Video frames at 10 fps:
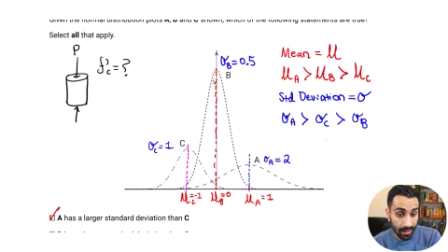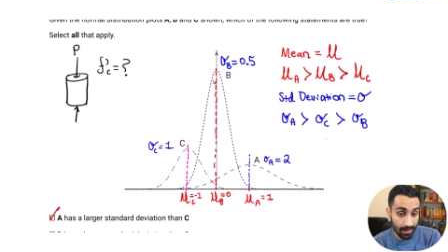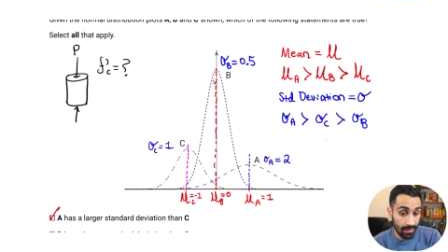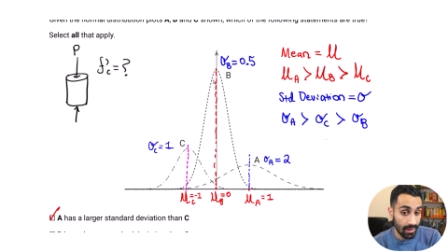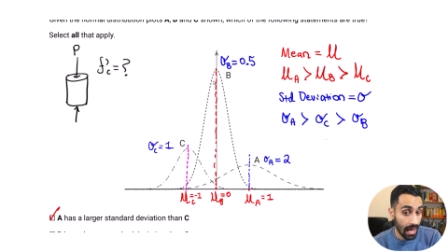
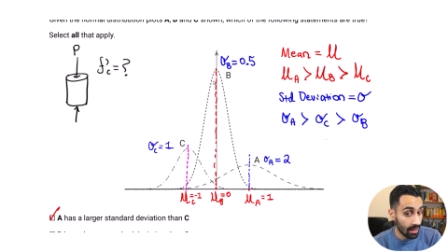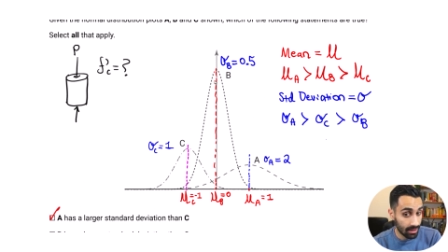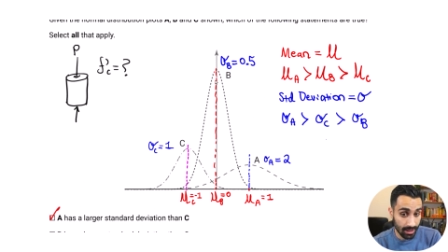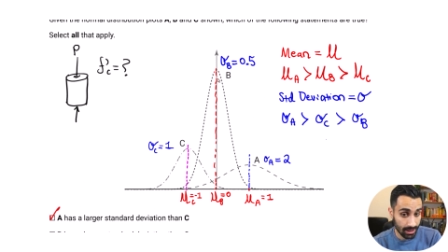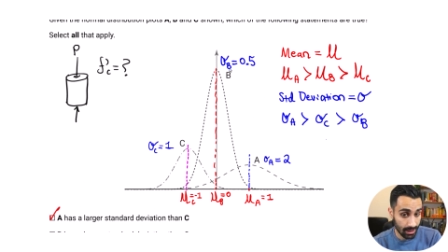That
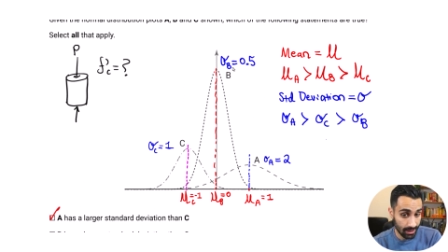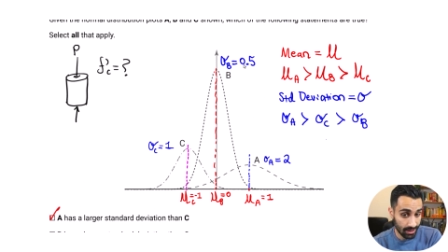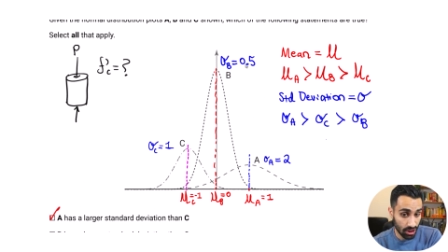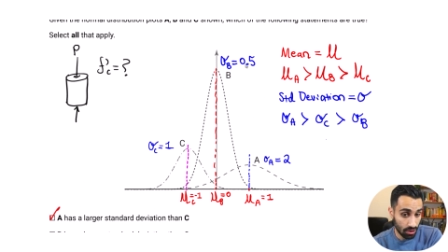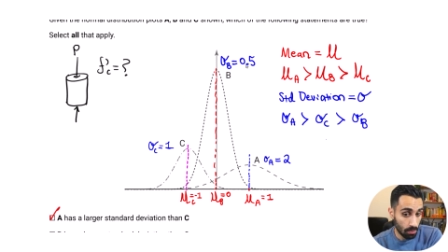doesn't,
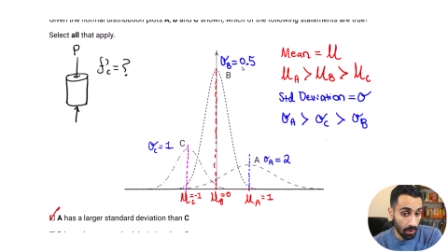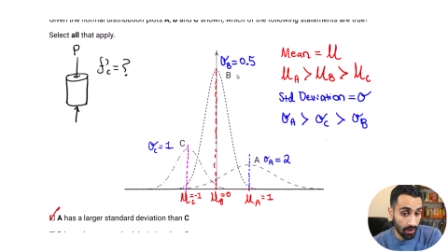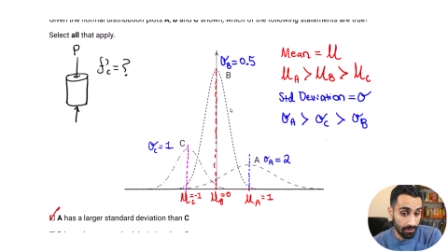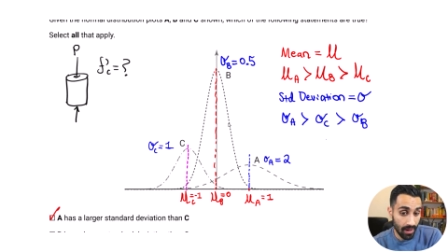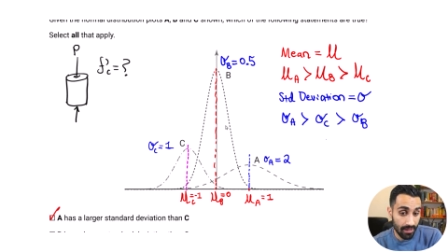zero point
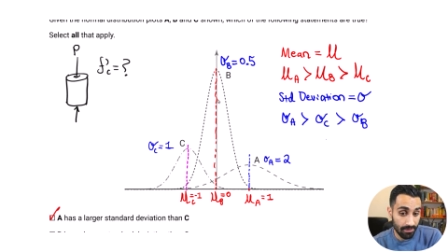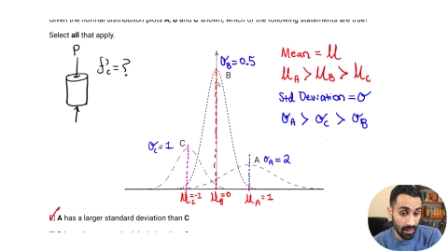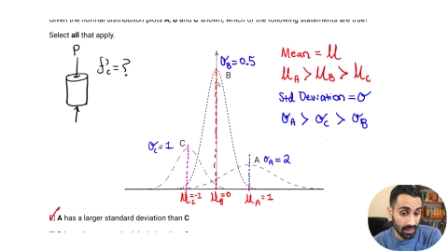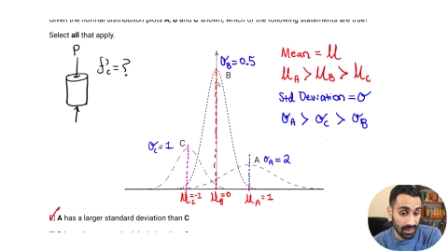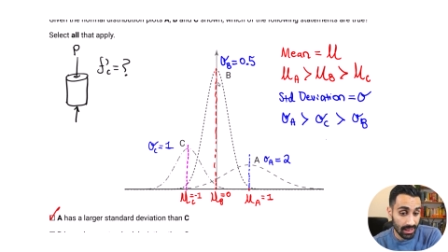five,
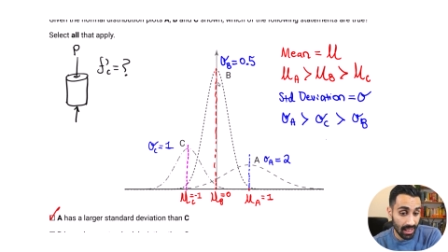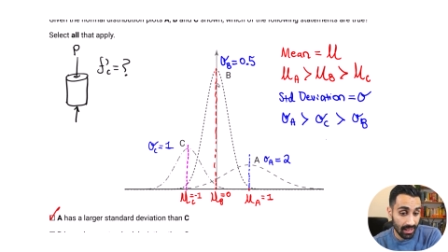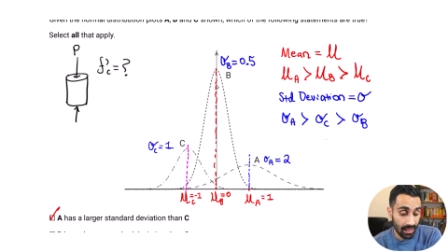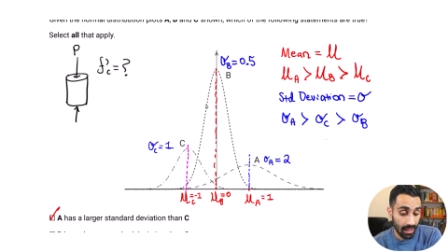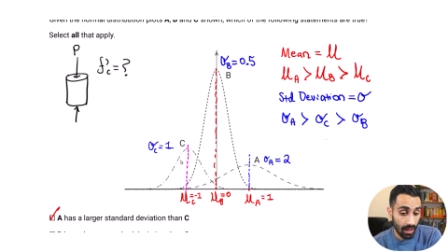very
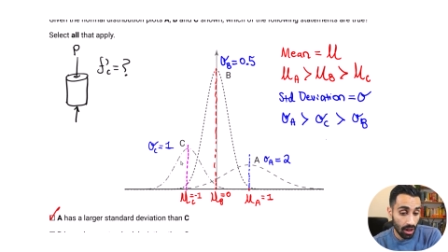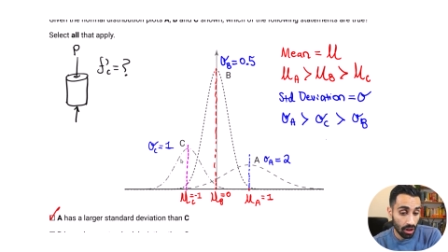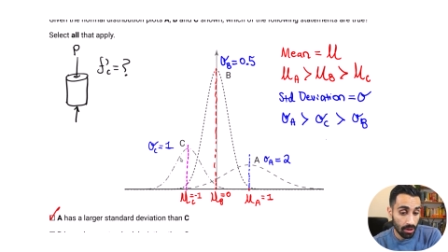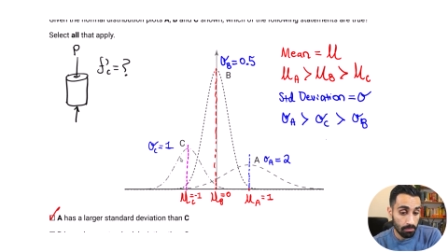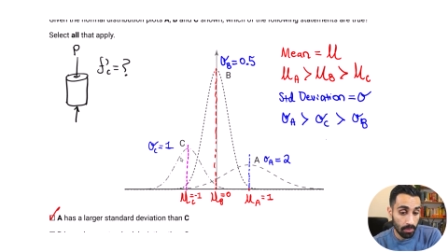skinny.
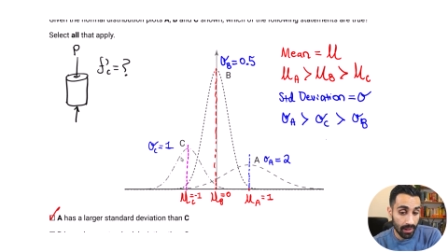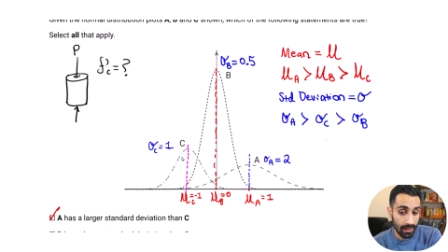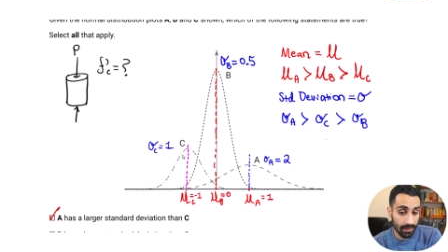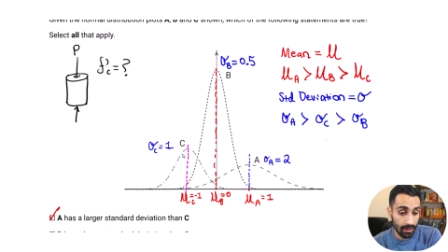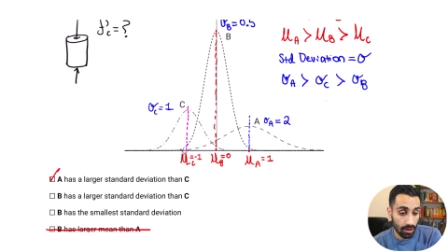
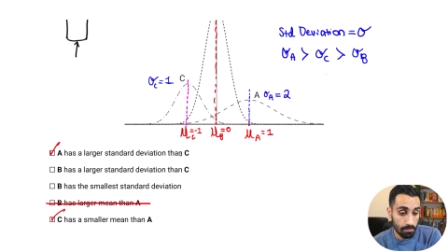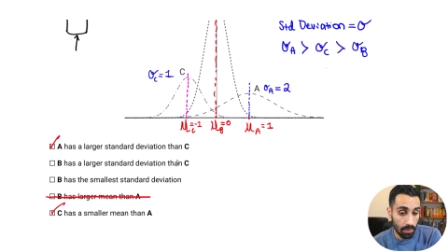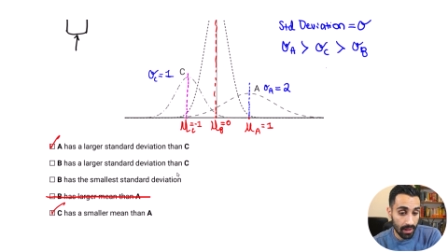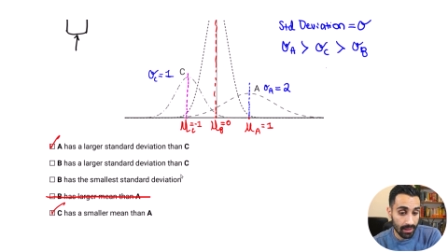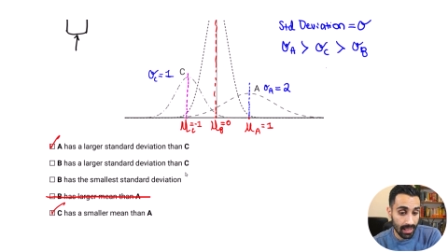Compared,
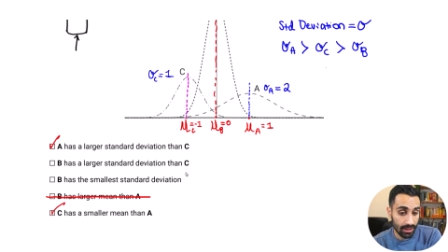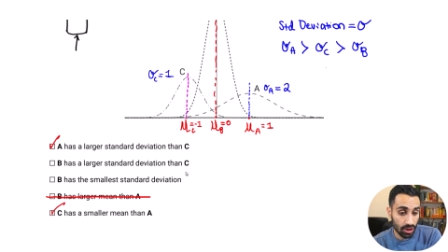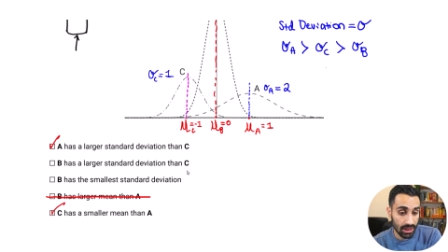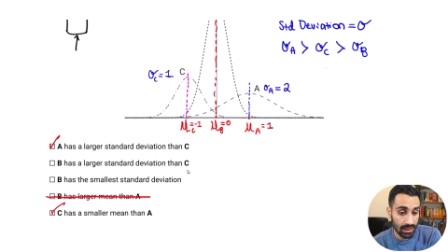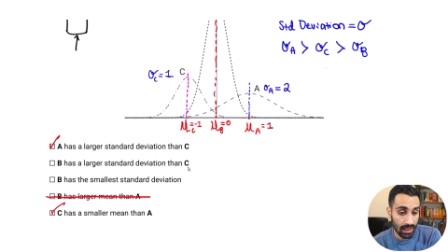comparing that to
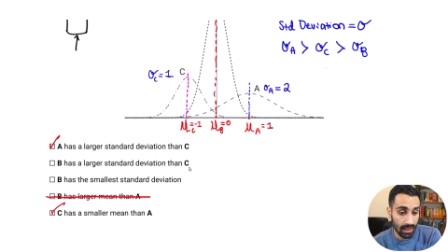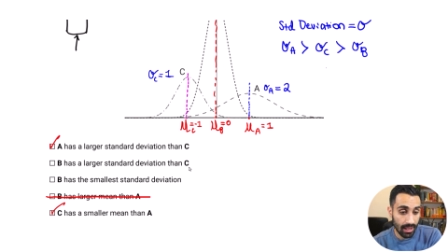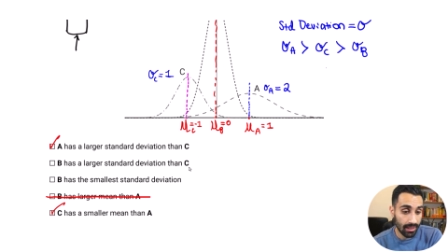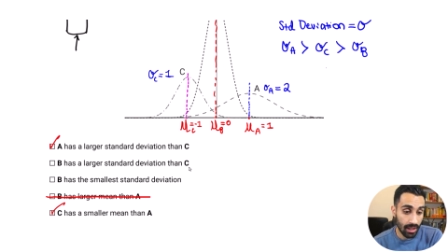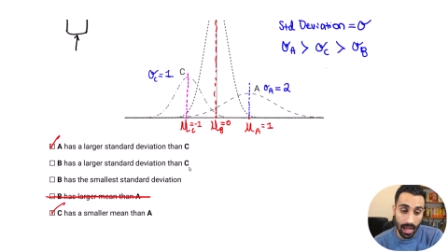C,
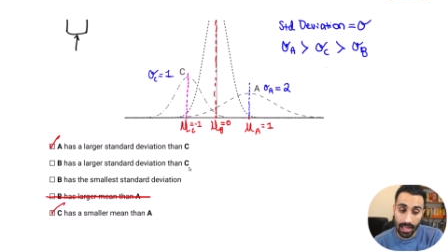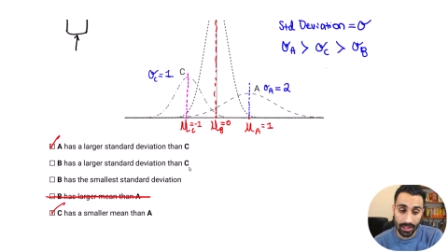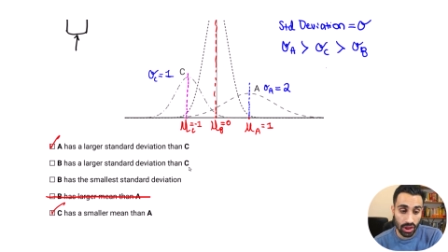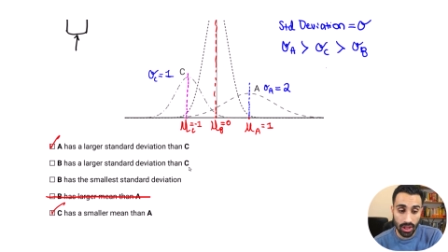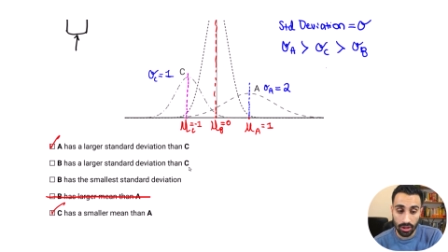that
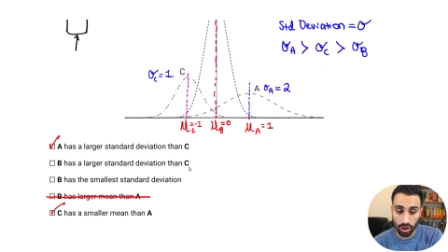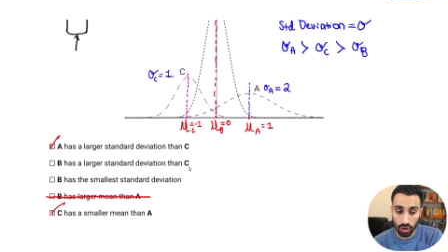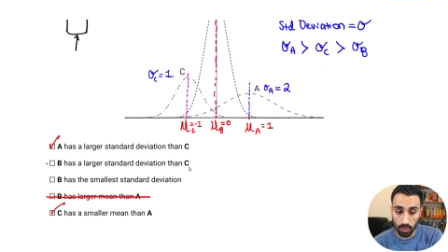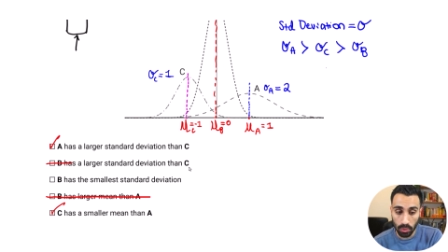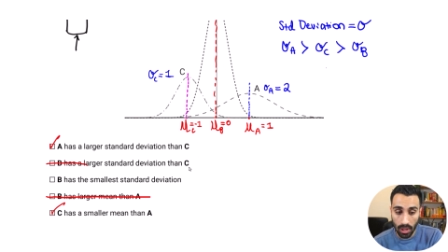is not
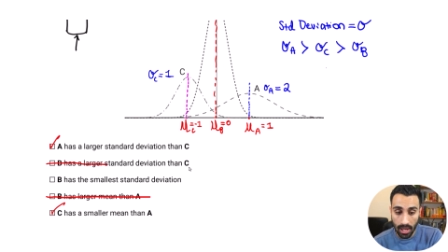true.